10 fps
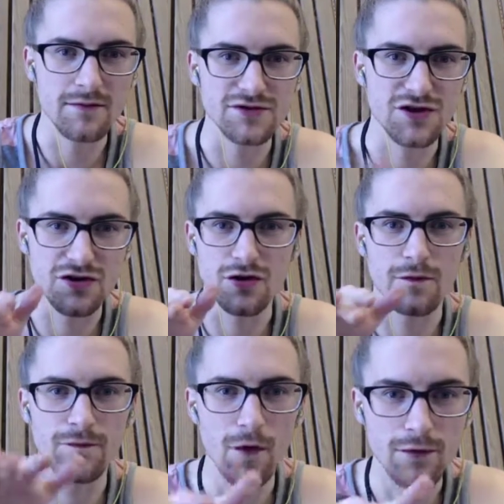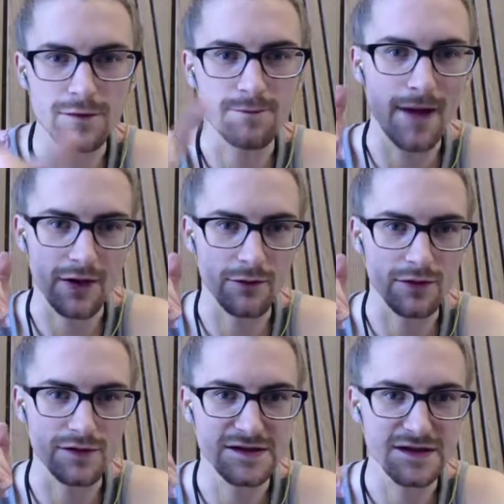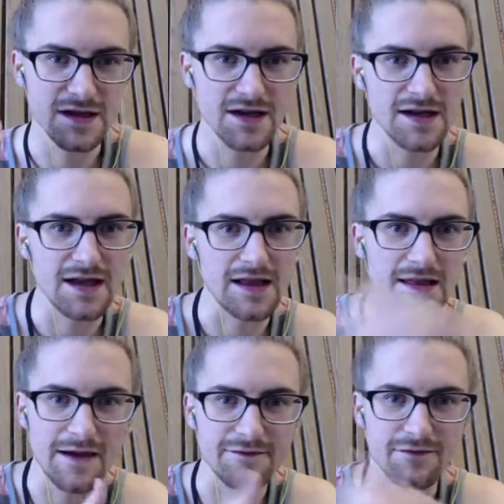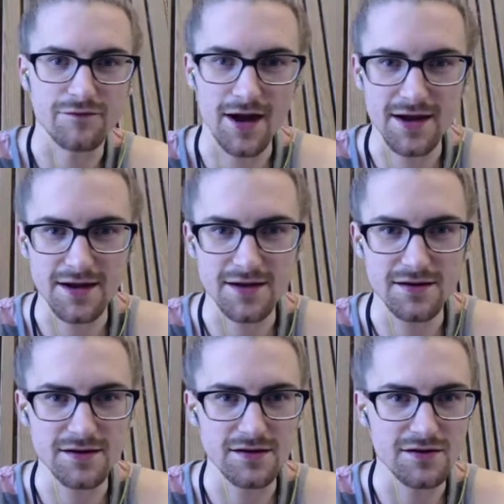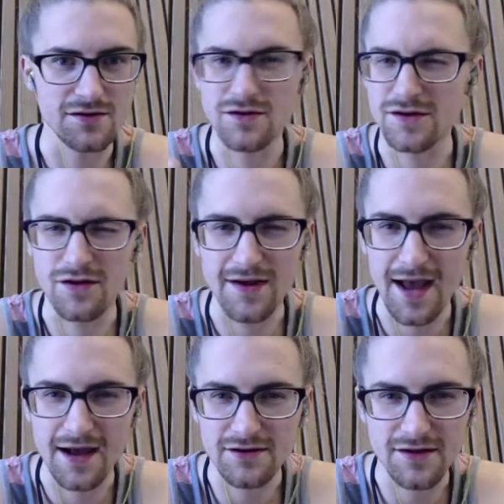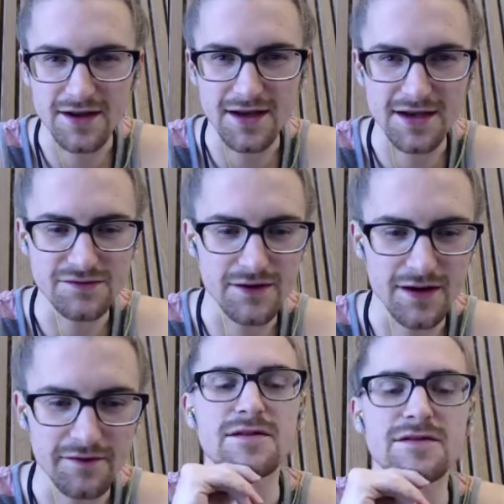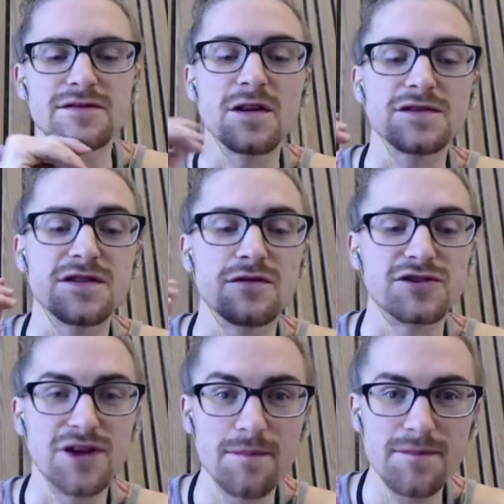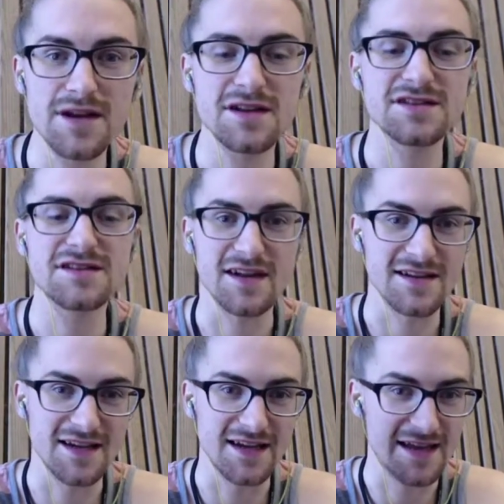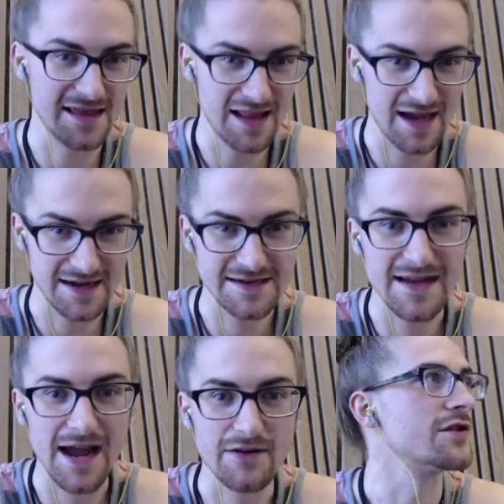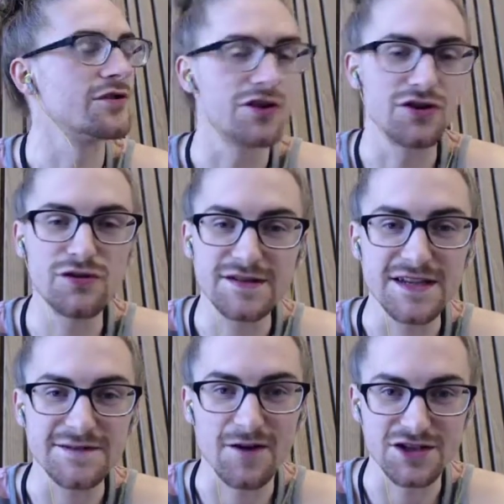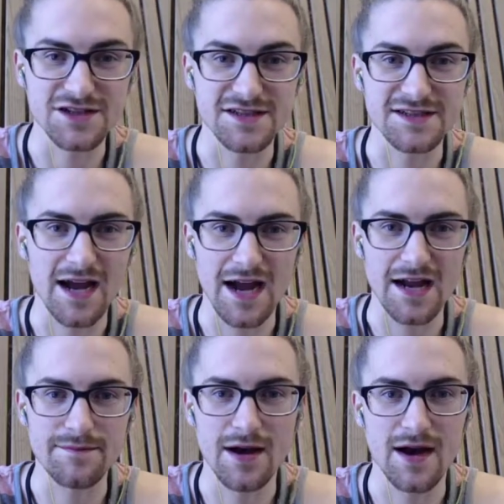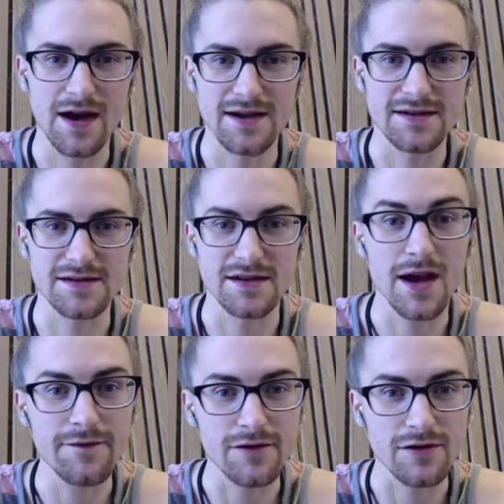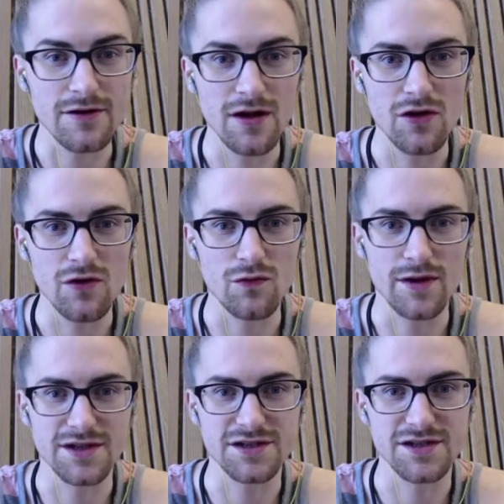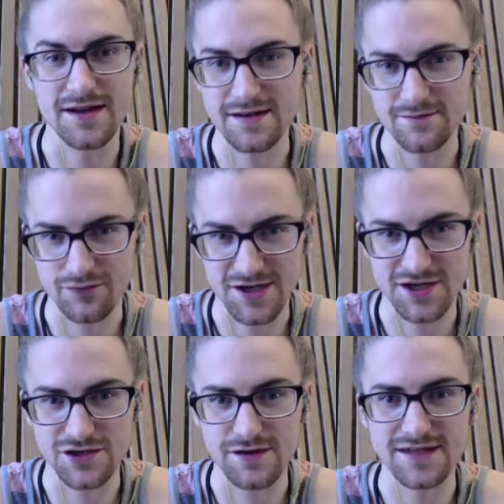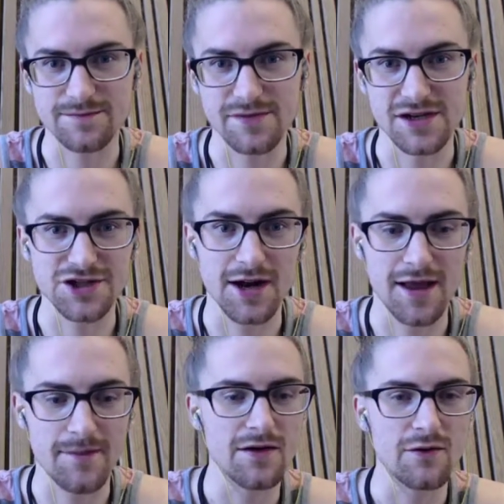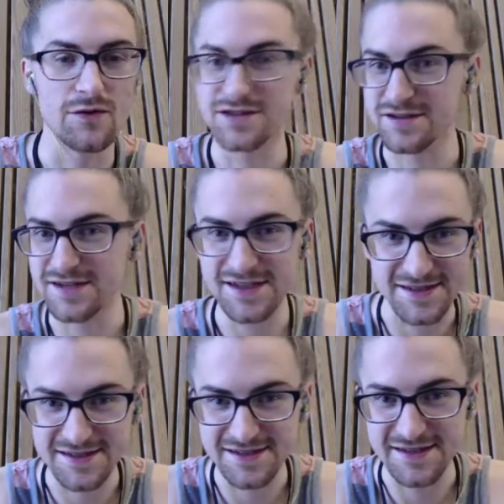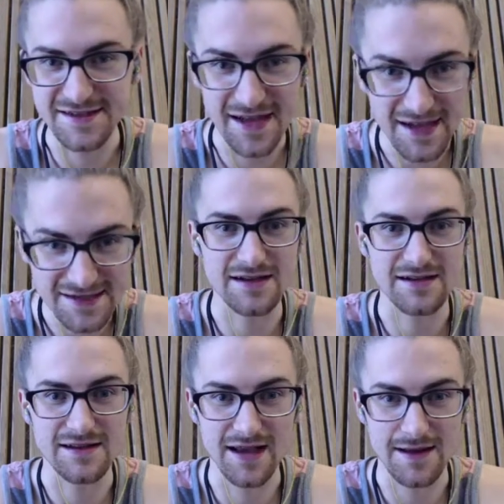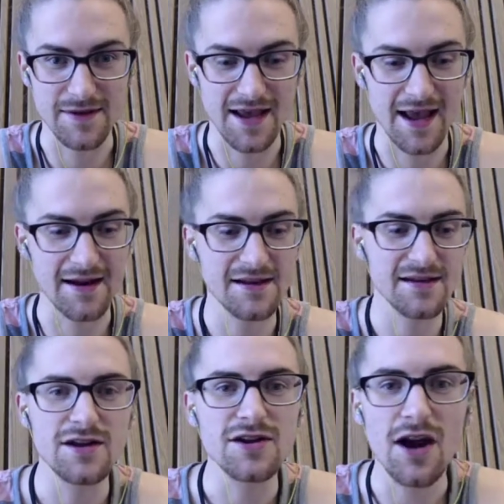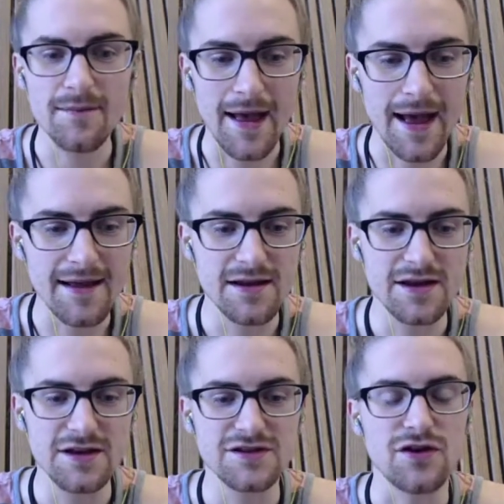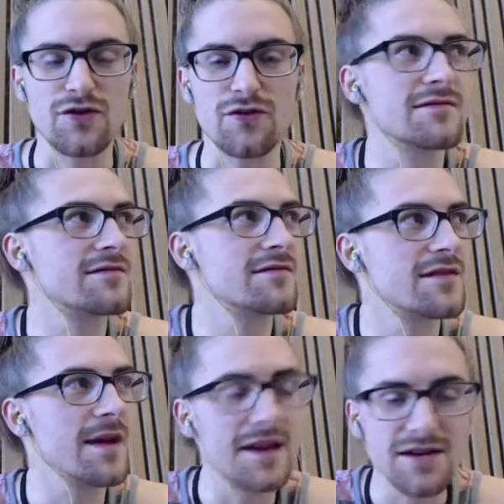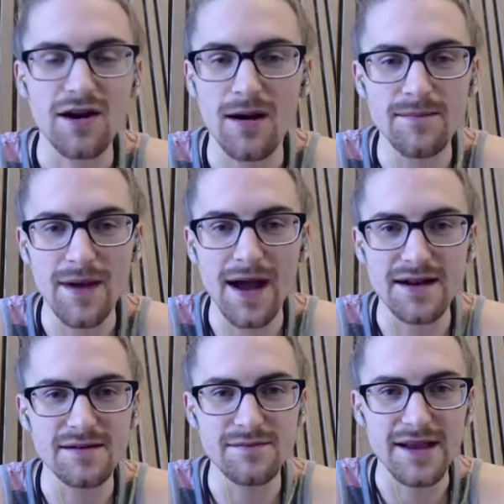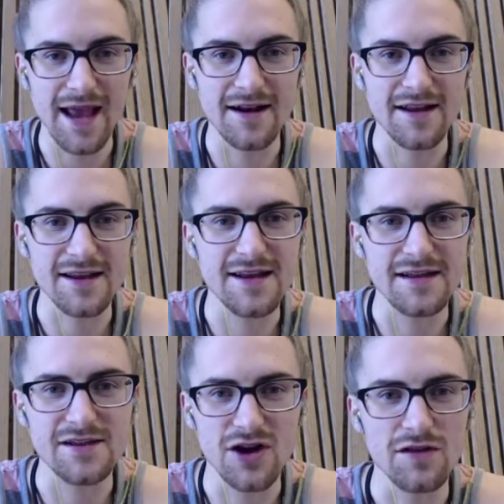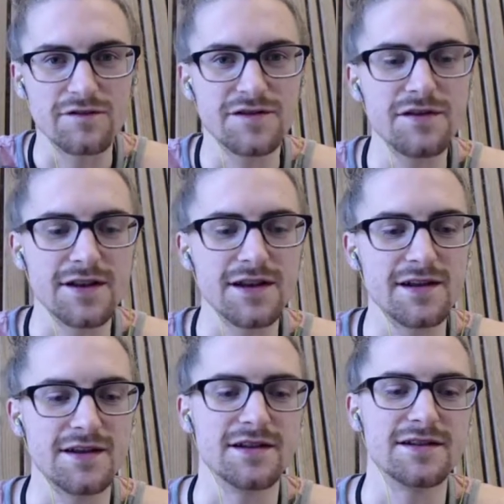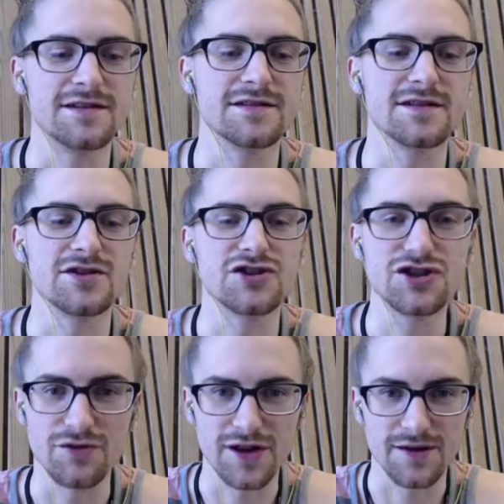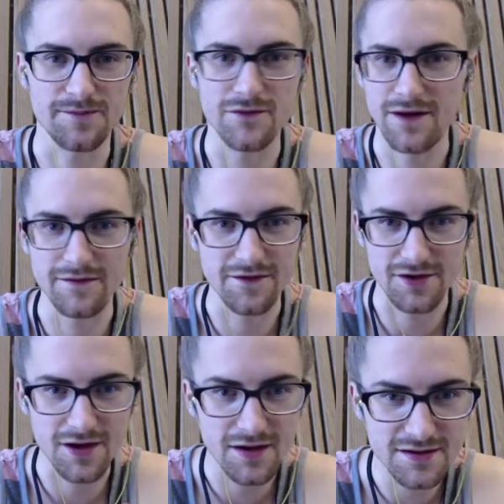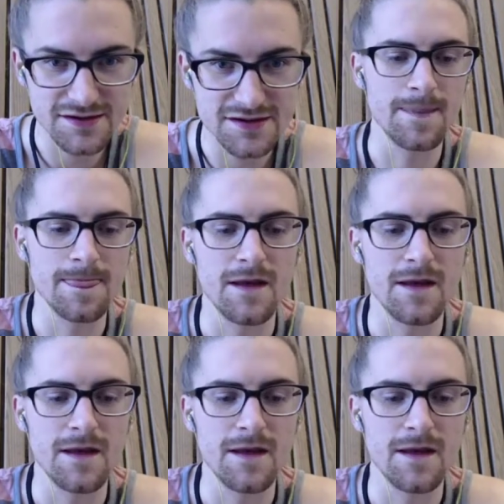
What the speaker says: So you can go forward, backwards, left, right, you can go diagonal, I guess, whatever. There's also jumping, ducking, and lying down. You can use these functions to hide behind cover, which can protect you against being shot at. Which leads us to the next game mechanic, combat. So the main combat mechanic in Call of Duty is shooting. You have different guns.